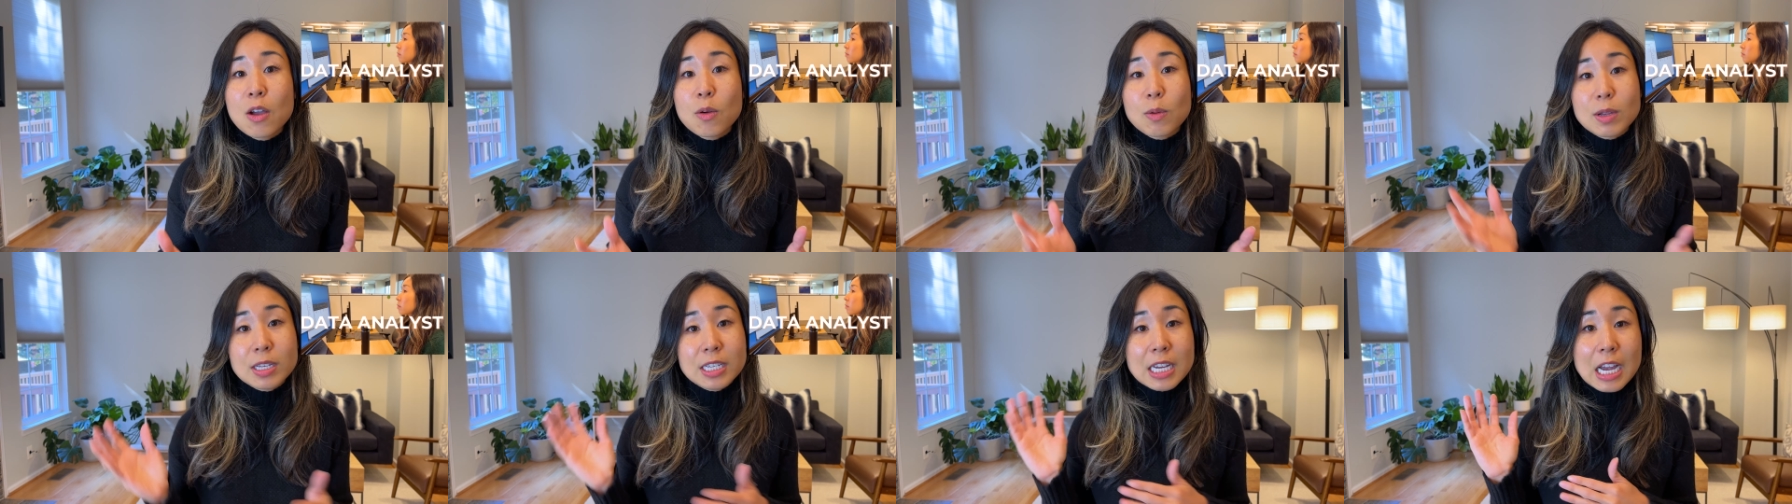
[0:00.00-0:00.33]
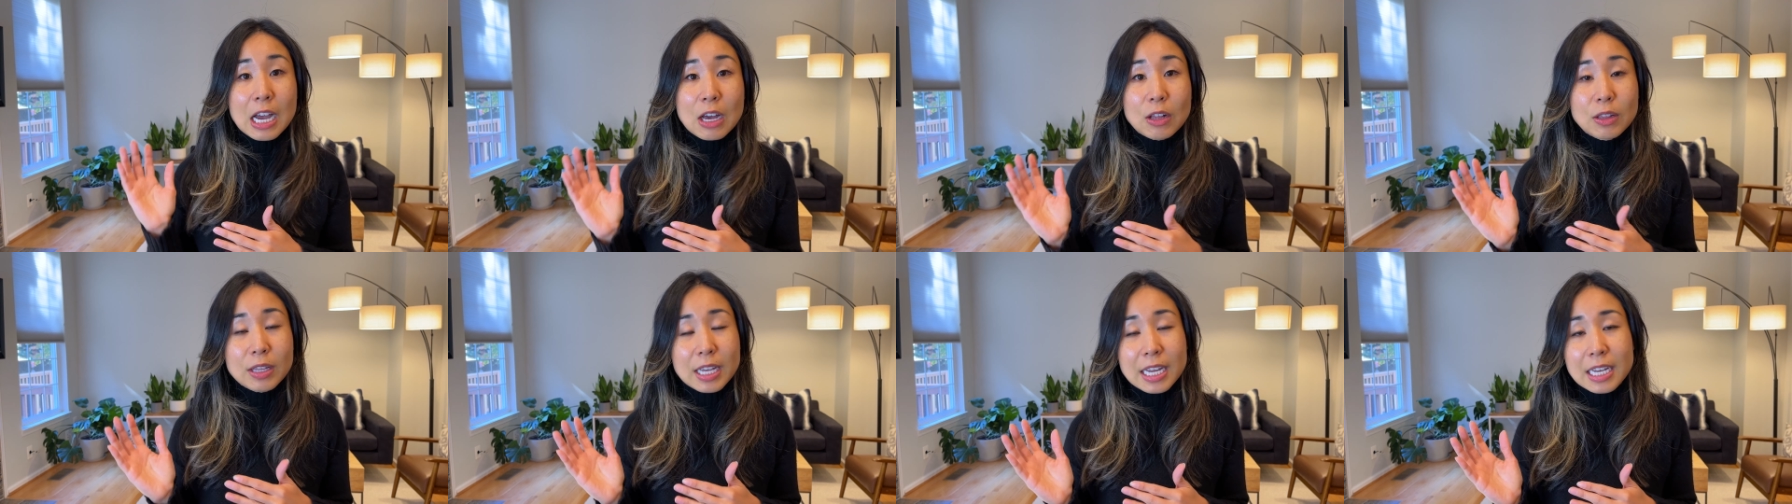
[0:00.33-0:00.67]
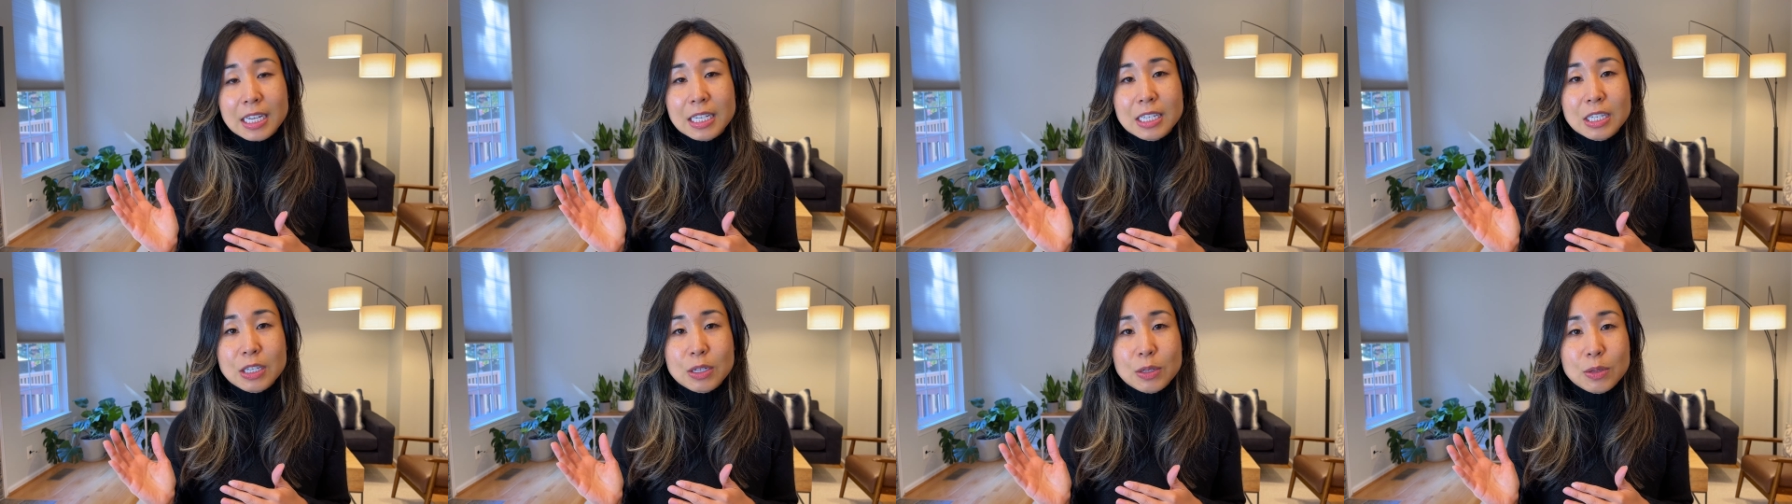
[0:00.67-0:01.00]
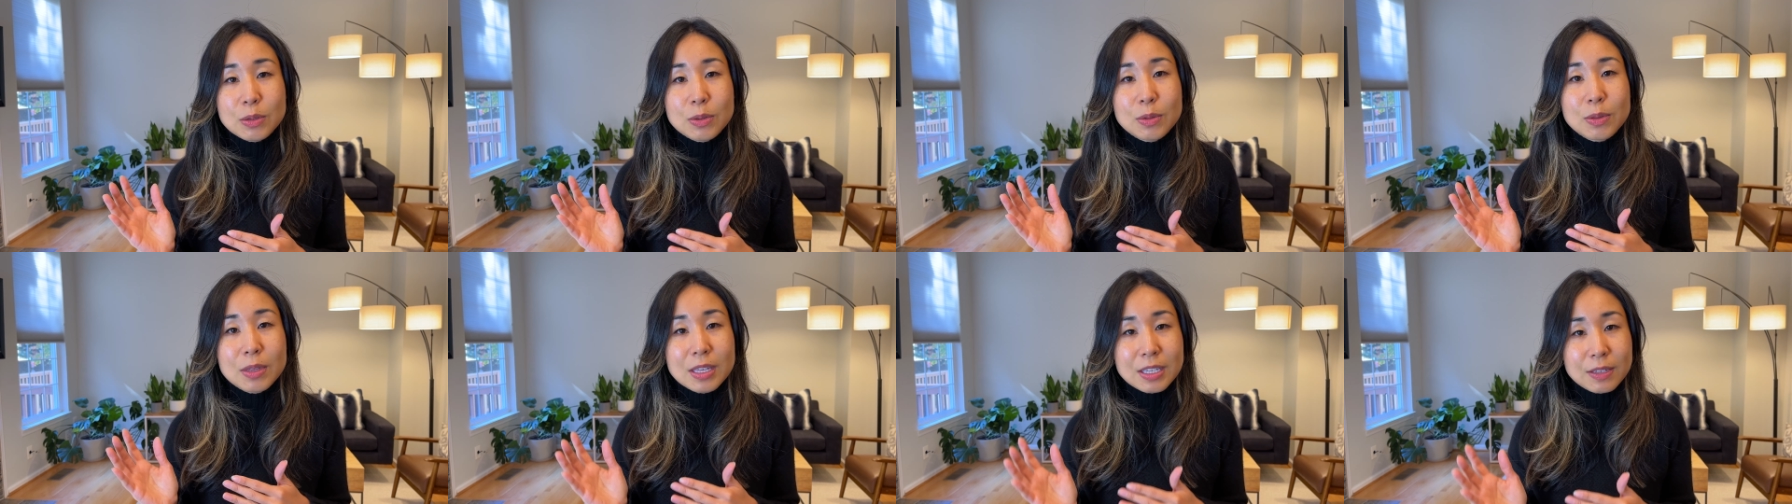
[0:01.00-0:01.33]
which I'll link
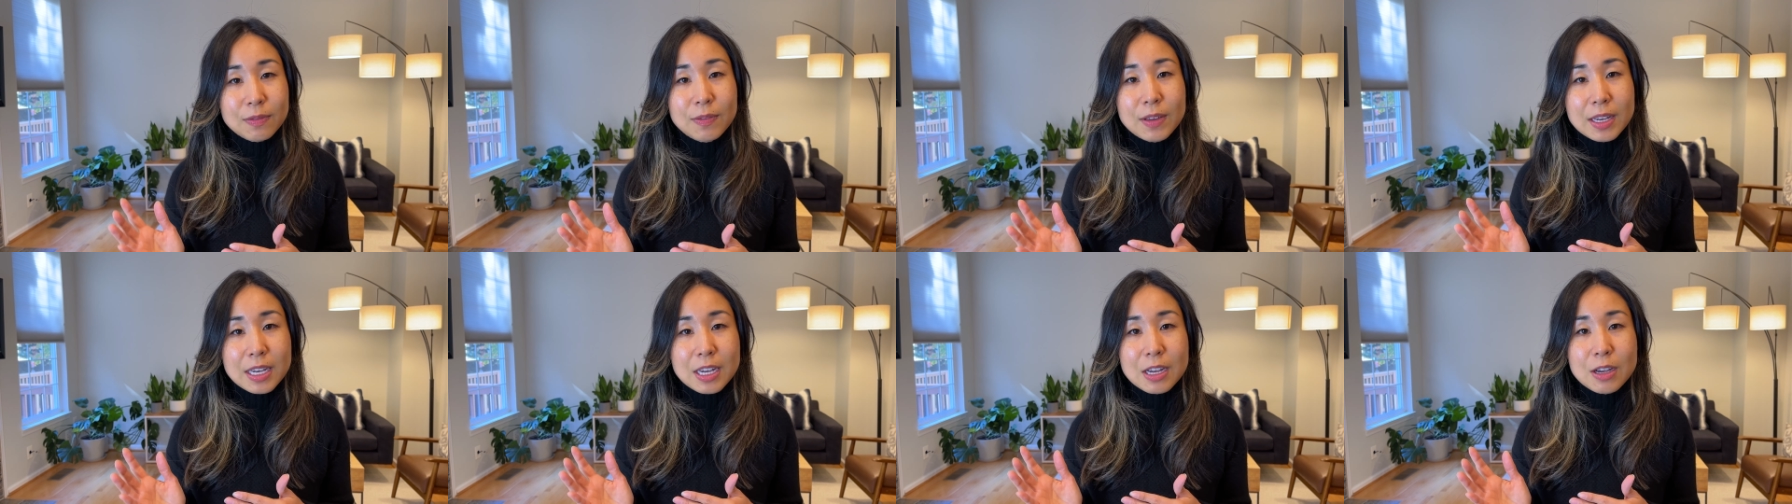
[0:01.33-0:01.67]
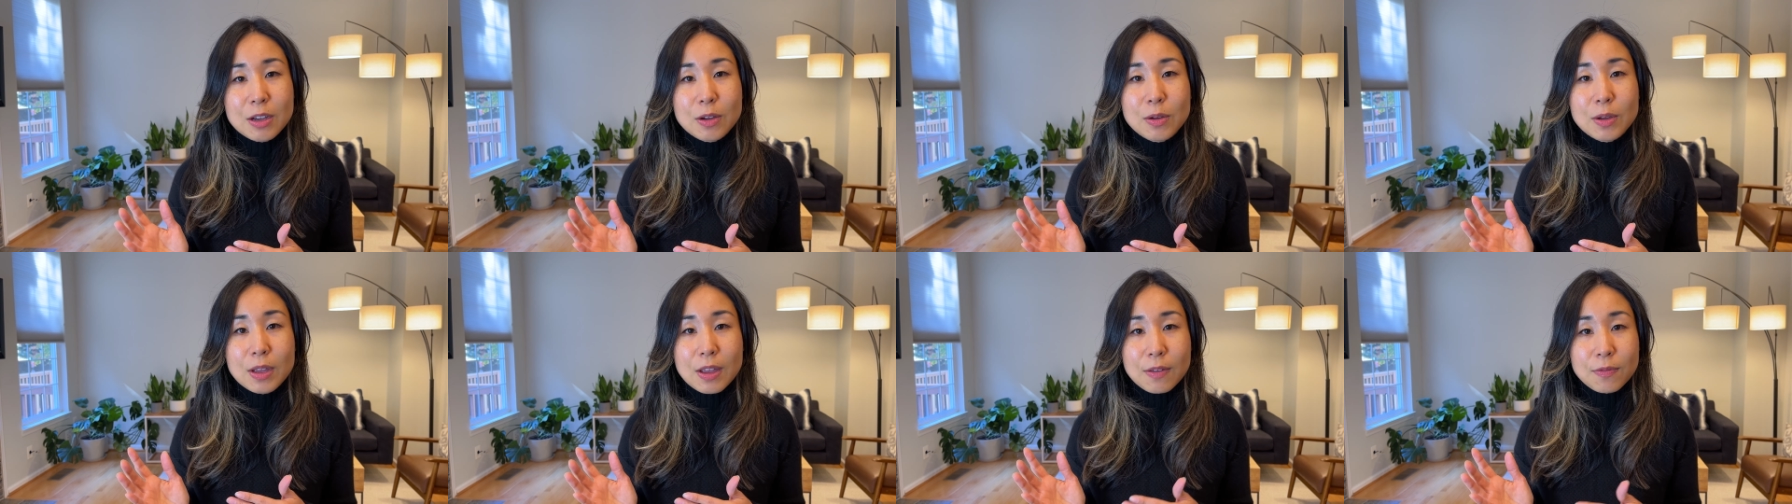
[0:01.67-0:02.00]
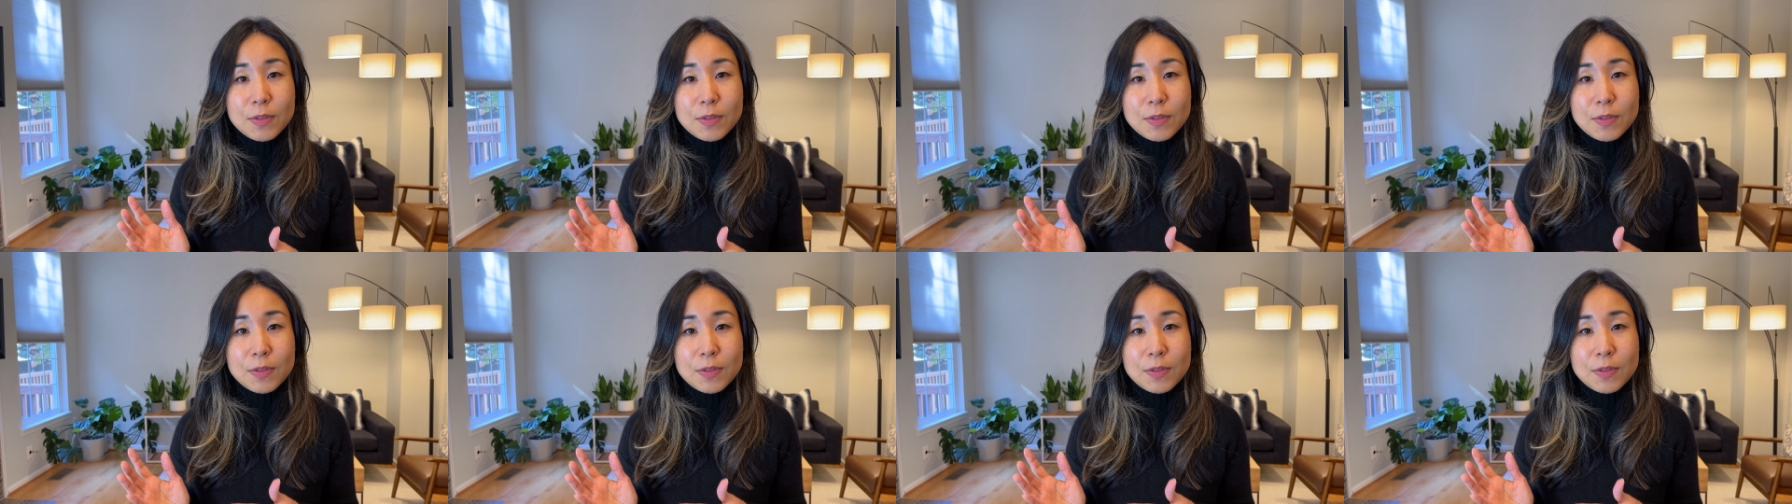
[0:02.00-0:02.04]
to this video